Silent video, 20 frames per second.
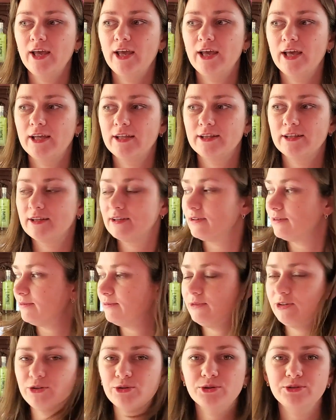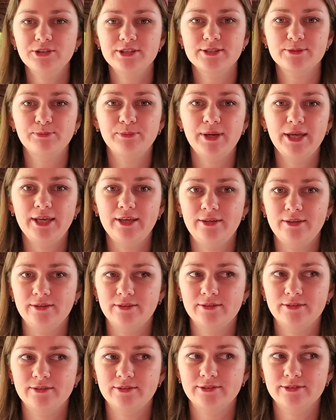And you know, it's
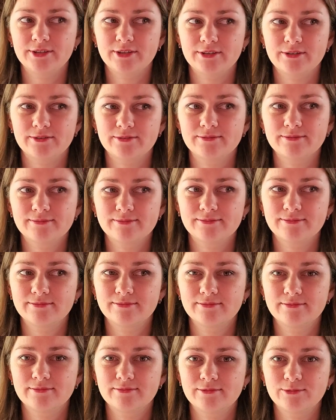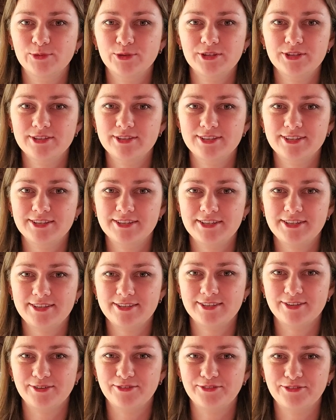May, like what is the
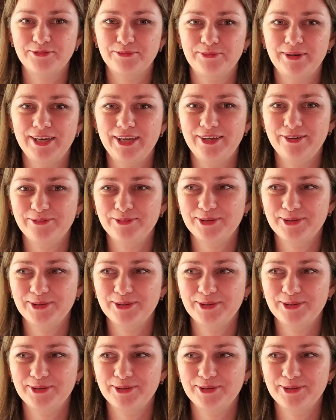season of May?